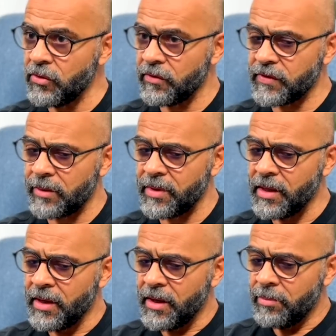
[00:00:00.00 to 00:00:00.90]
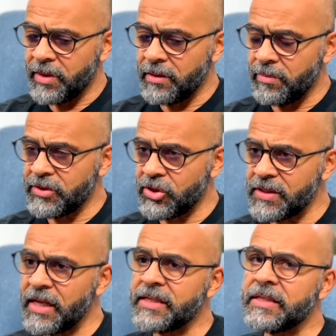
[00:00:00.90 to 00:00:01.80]
of them. But
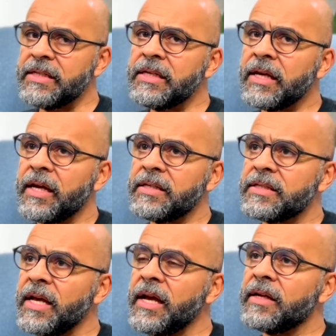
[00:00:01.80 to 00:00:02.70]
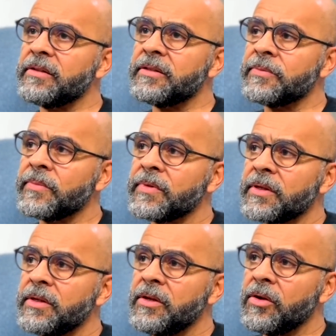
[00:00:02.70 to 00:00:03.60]
just as TK said,
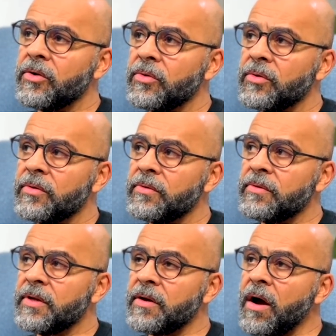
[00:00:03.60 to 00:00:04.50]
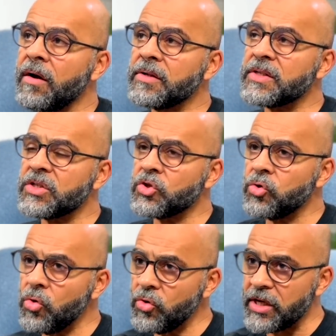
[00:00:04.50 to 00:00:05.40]
there are
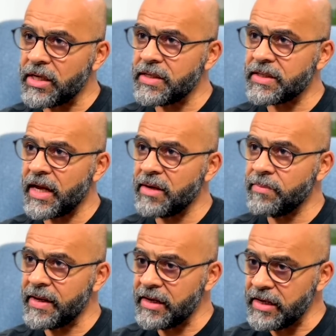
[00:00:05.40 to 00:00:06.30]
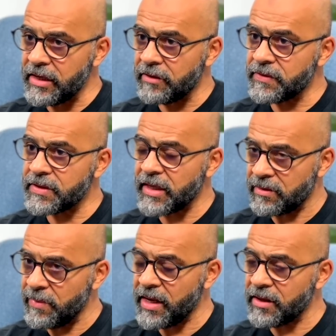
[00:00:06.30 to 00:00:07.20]
stories and beliefs
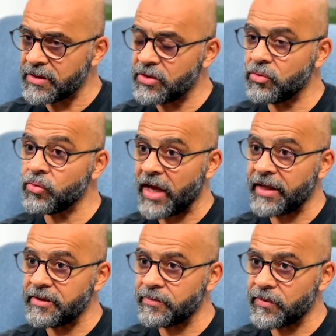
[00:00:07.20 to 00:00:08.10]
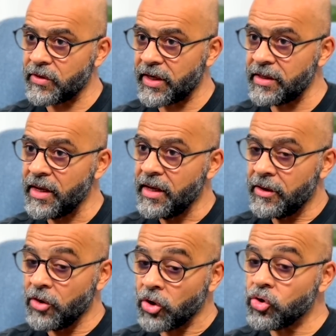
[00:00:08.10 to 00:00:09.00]
that make us do that, right?
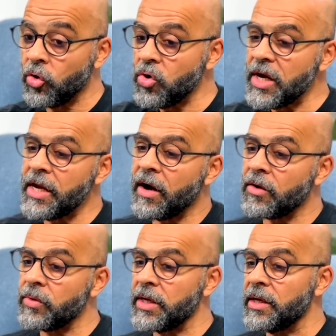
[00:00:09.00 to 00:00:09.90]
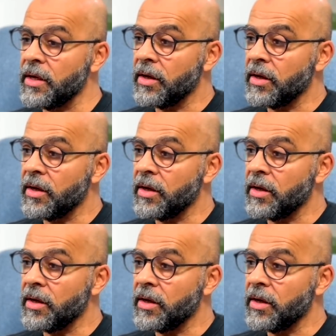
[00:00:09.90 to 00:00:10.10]
Not only are we